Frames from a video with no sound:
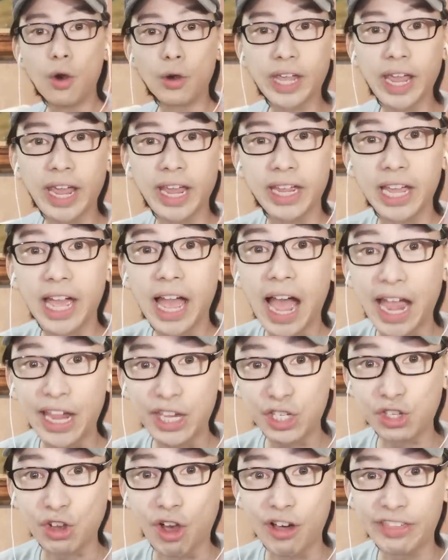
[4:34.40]
Okay,
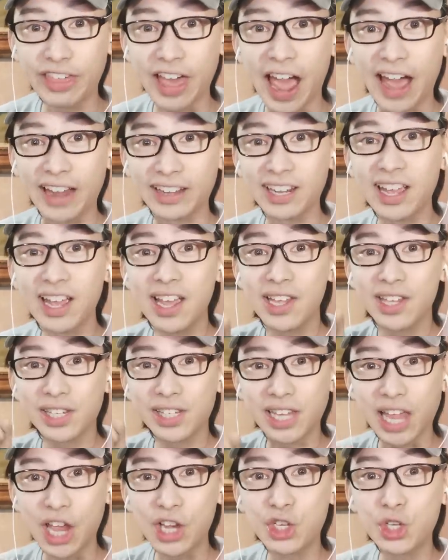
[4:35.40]
I saw that.
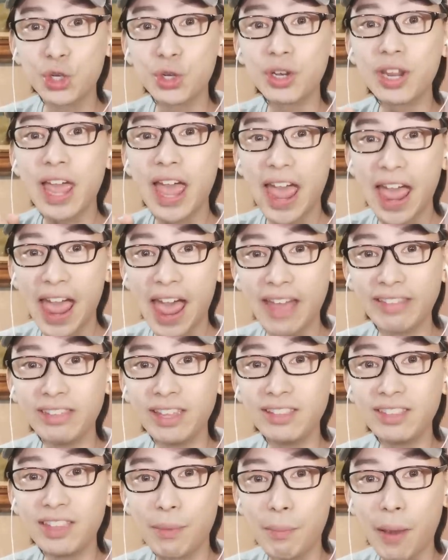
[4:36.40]
Sejun
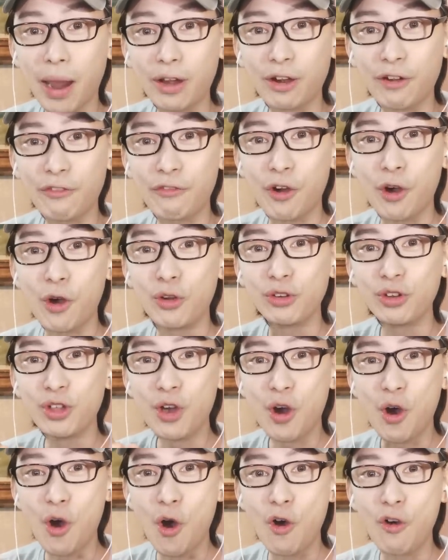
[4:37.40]
handing the
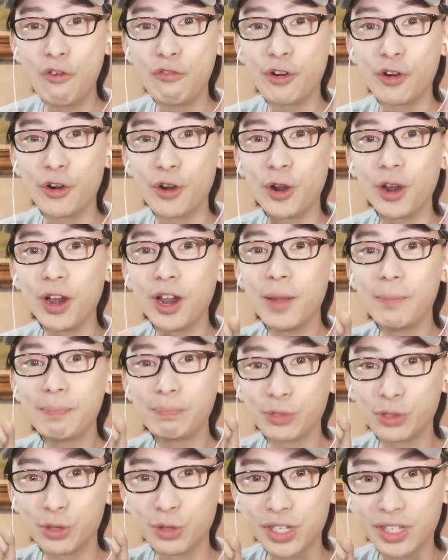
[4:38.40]
microphone over
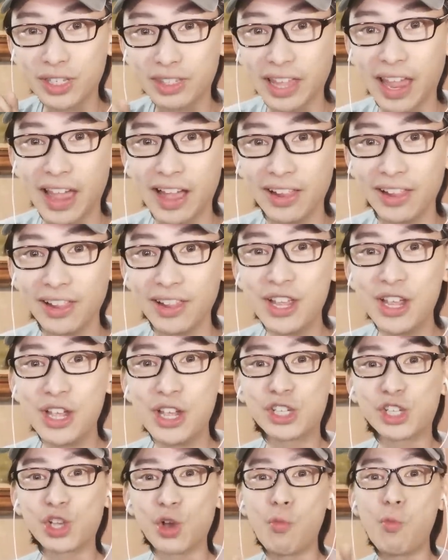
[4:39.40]
to Stell.
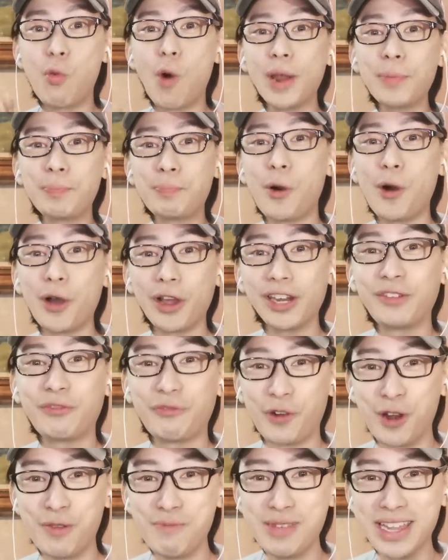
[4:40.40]
So 1 point
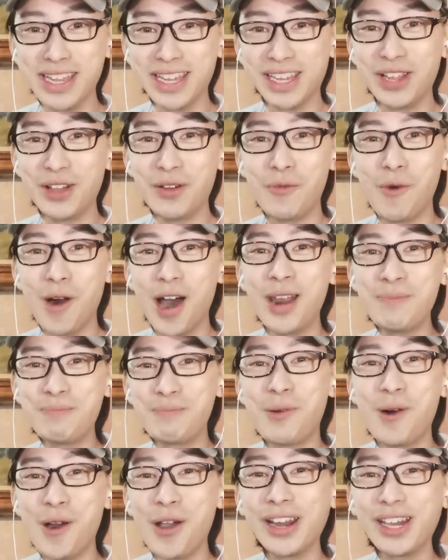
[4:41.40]
for me.
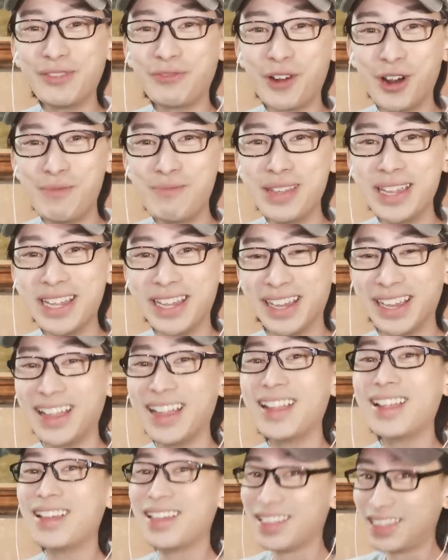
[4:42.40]
1 point for
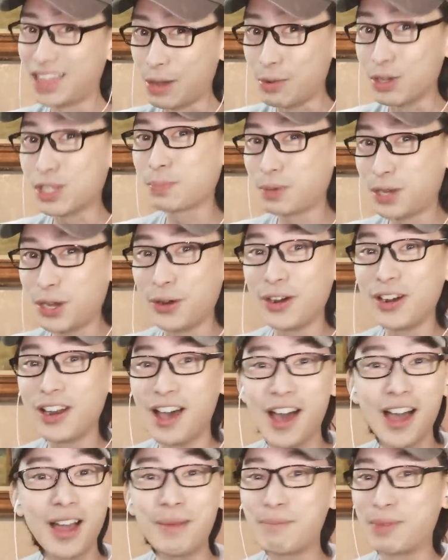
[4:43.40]
me. That was pure
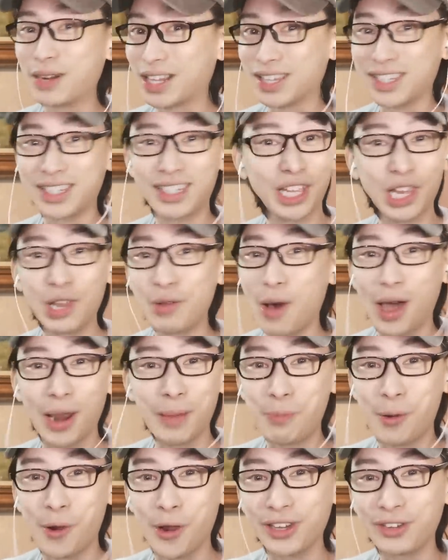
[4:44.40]
luck, but it's still
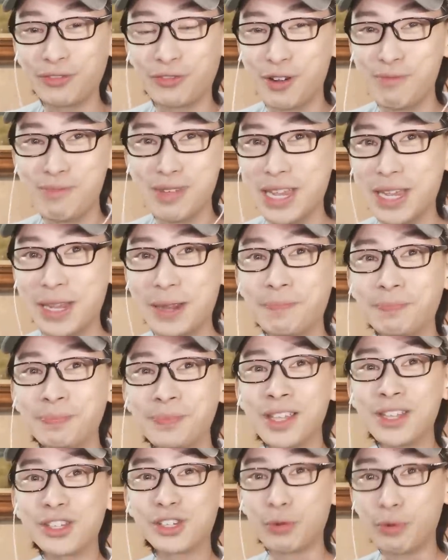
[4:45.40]
1 point for me.
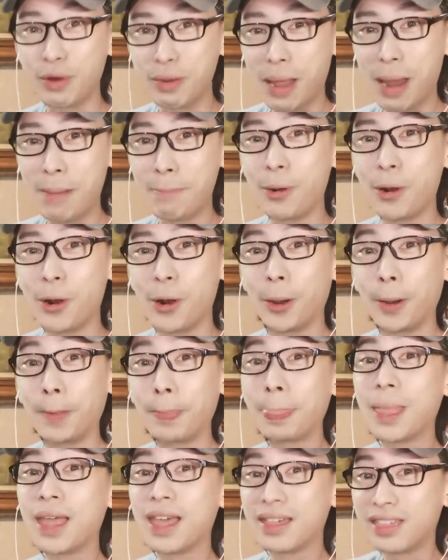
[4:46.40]
So
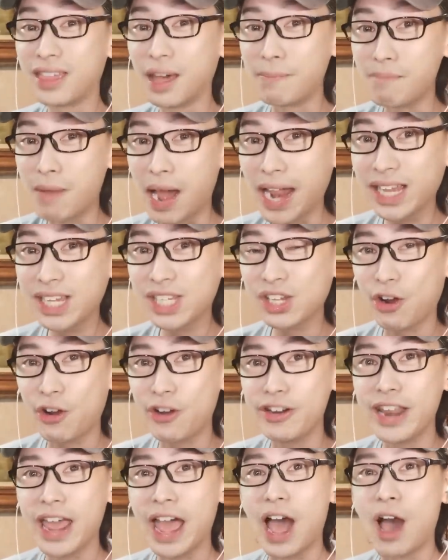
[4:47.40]
remember, the mics
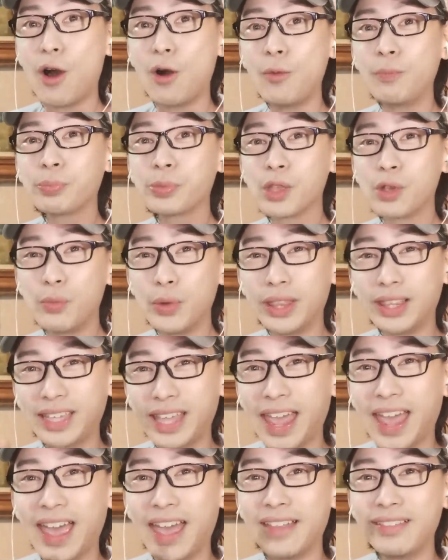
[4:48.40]
are now with
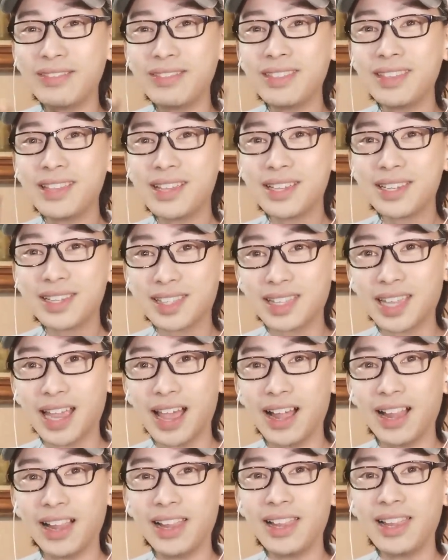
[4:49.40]
Ken,
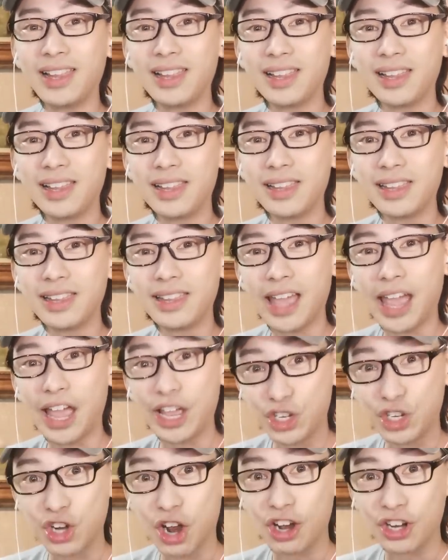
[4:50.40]
Stell,
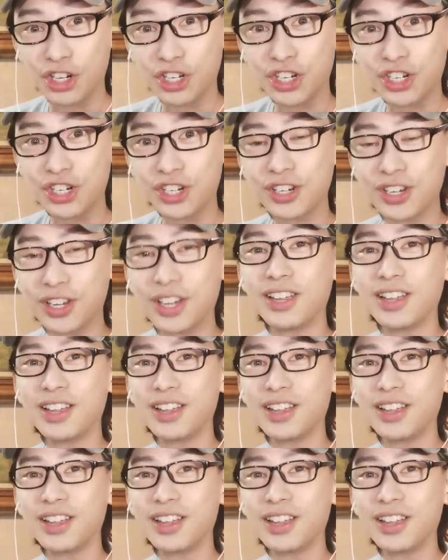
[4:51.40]
and Josh.